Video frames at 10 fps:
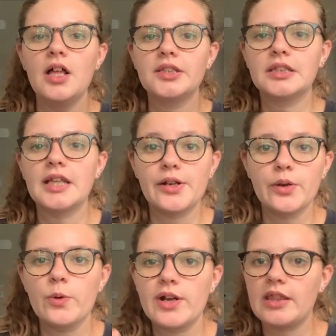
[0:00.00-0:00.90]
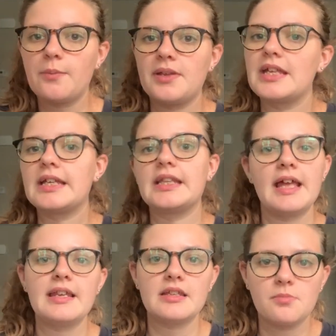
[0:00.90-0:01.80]
lighter work at the beginning and the
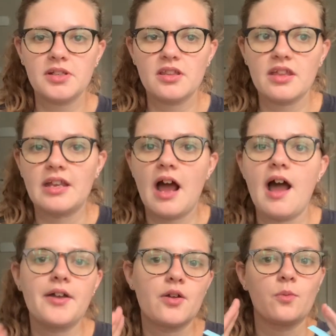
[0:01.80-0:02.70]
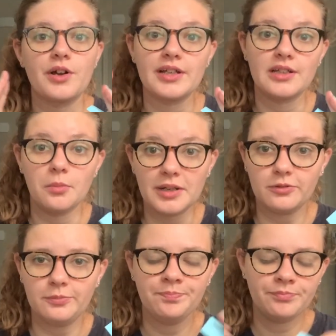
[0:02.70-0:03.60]
end of the month and higher work in the middle.
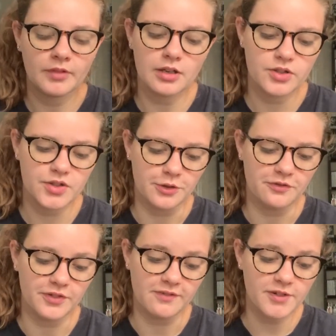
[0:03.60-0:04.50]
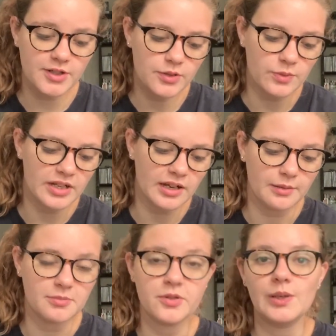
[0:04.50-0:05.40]
So for the first week,
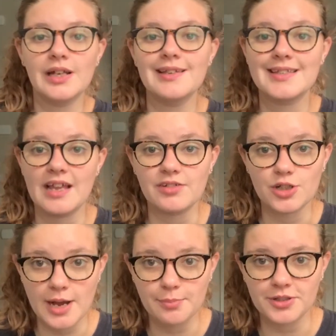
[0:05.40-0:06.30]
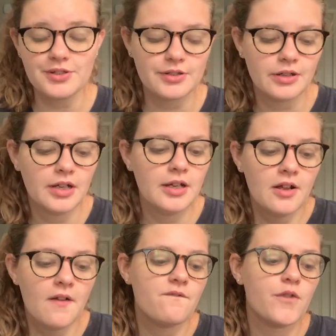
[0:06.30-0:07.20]
I'm doing 7 chapters.
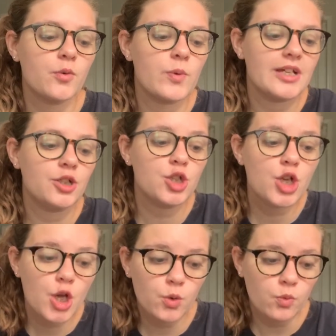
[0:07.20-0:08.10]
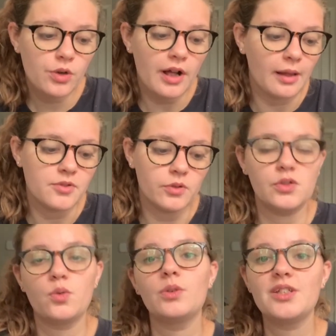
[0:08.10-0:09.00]
For week 2, I'm doing
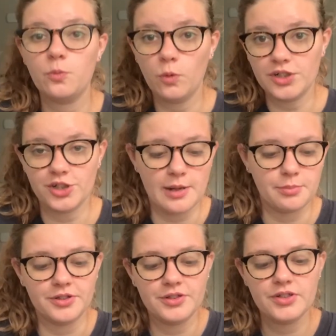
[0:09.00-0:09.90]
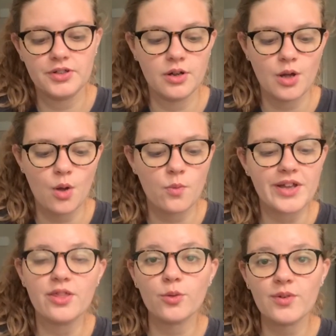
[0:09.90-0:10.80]
21 chapters.
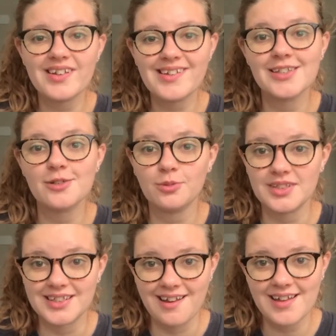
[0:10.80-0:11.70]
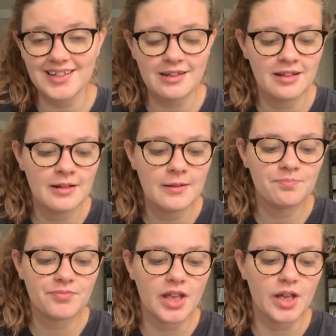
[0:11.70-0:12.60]
Week 3 is 29,
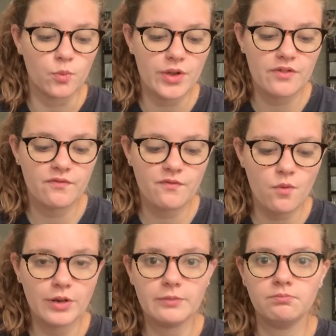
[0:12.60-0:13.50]
and week 4,